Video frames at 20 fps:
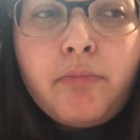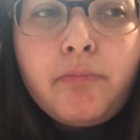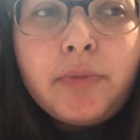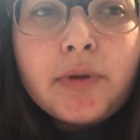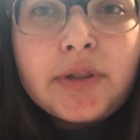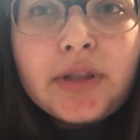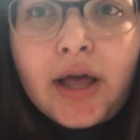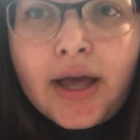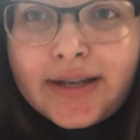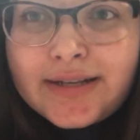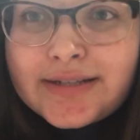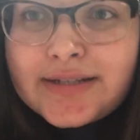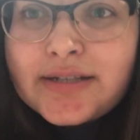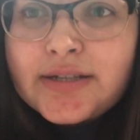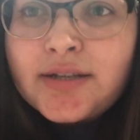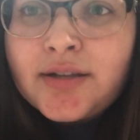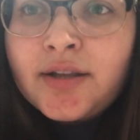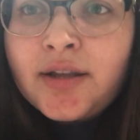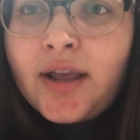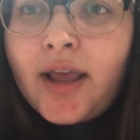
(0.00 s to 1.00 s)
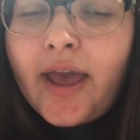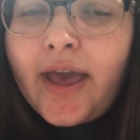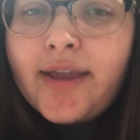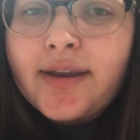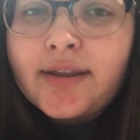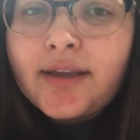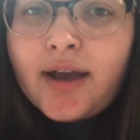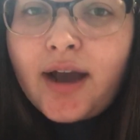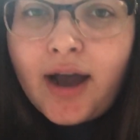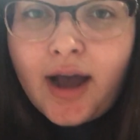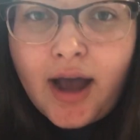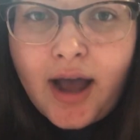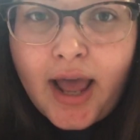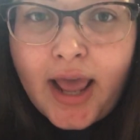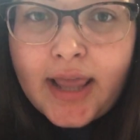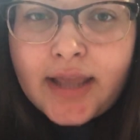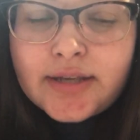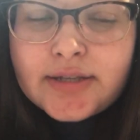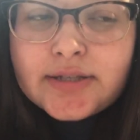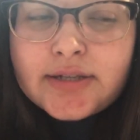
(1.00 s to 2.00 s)
blunt and
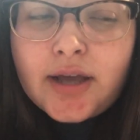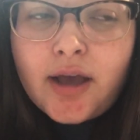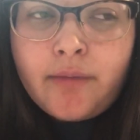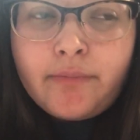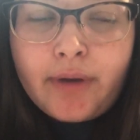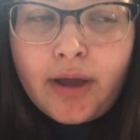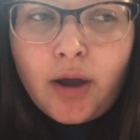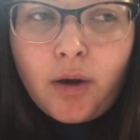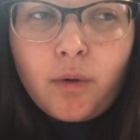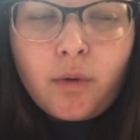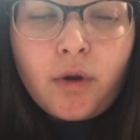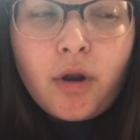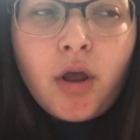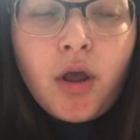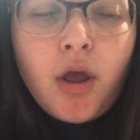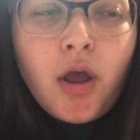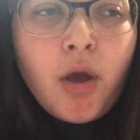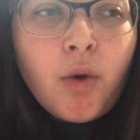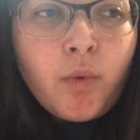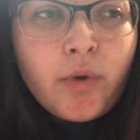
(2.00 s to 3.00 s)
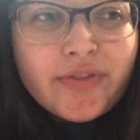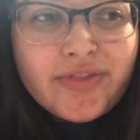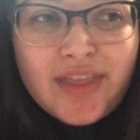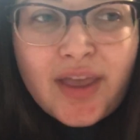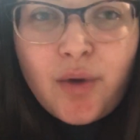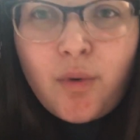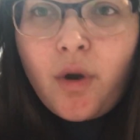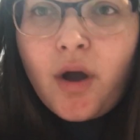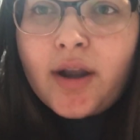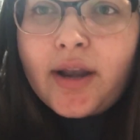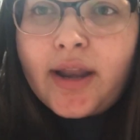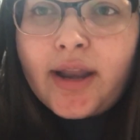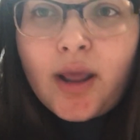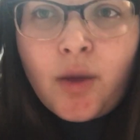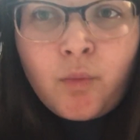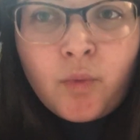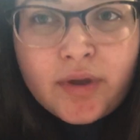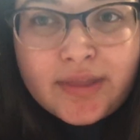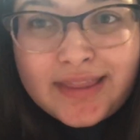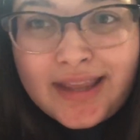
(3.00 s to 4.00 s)
kind about what they wanted
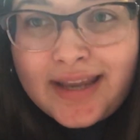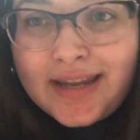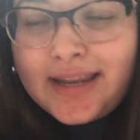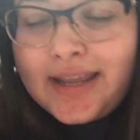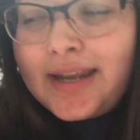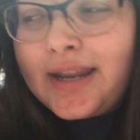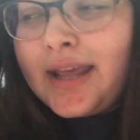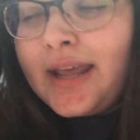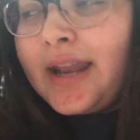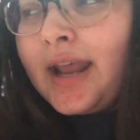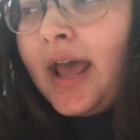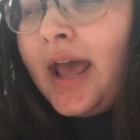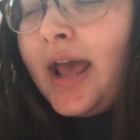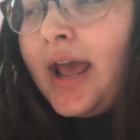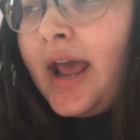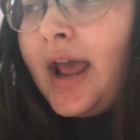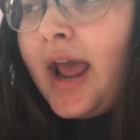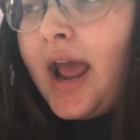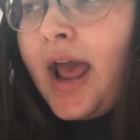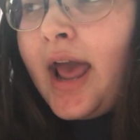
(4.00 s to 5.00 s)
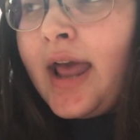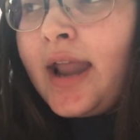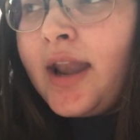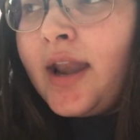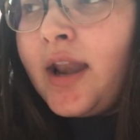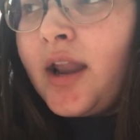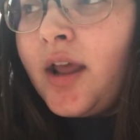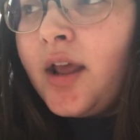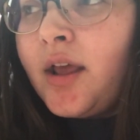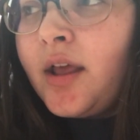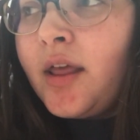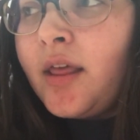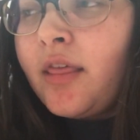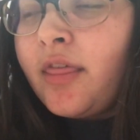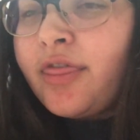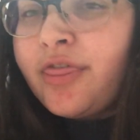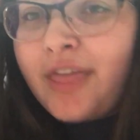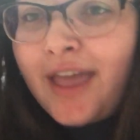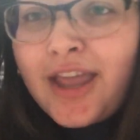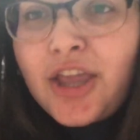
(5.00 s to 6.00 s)
and what they needed, and
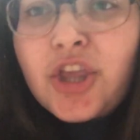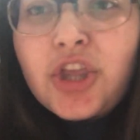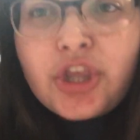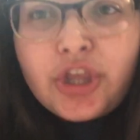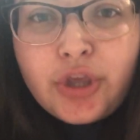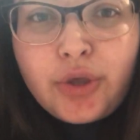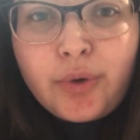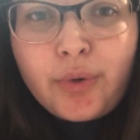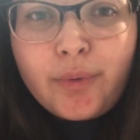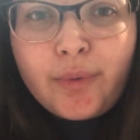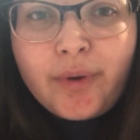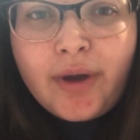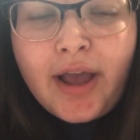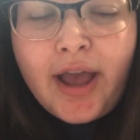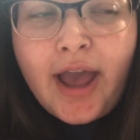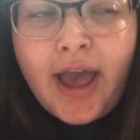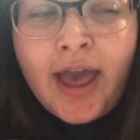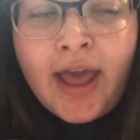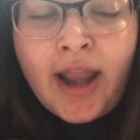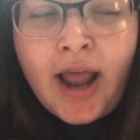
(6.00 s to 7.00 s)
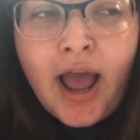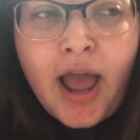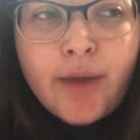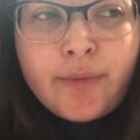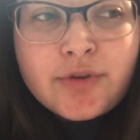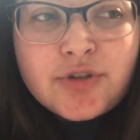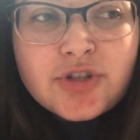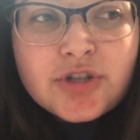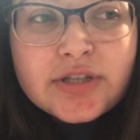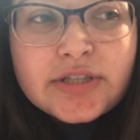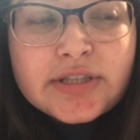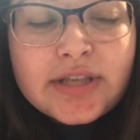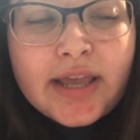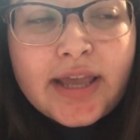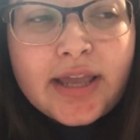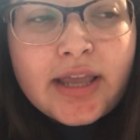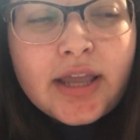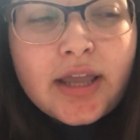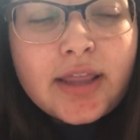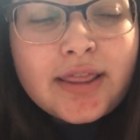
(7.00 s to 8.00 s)
thank you. And I was just
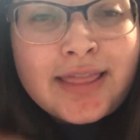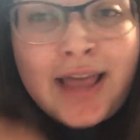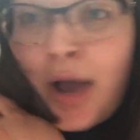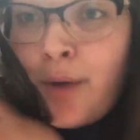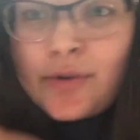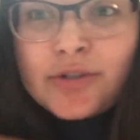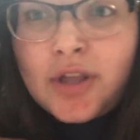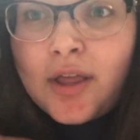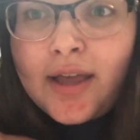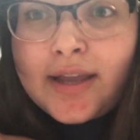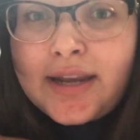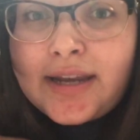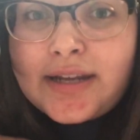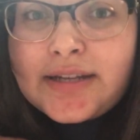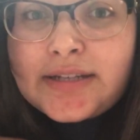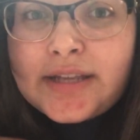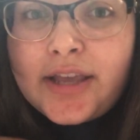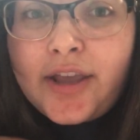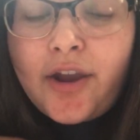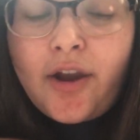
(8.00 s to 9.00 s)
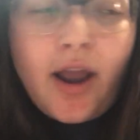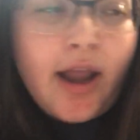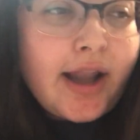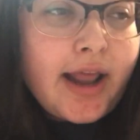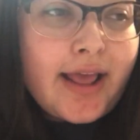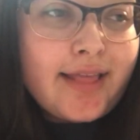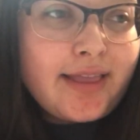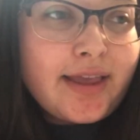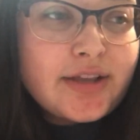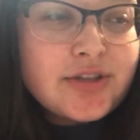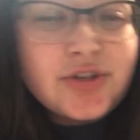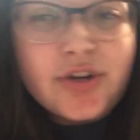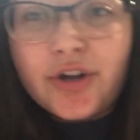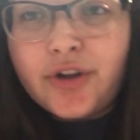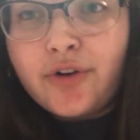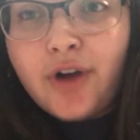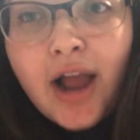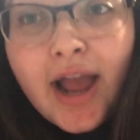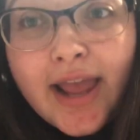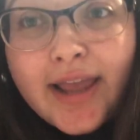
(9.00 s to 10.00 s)
like, that was all I needed to hear. And I like
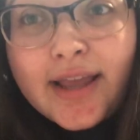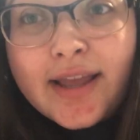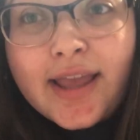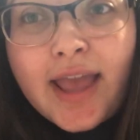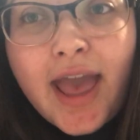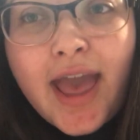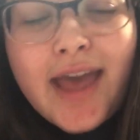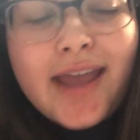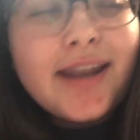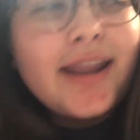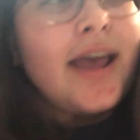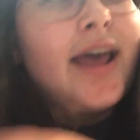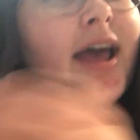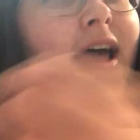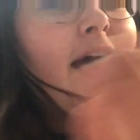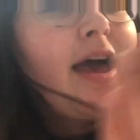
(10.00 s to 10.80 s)
started crying again,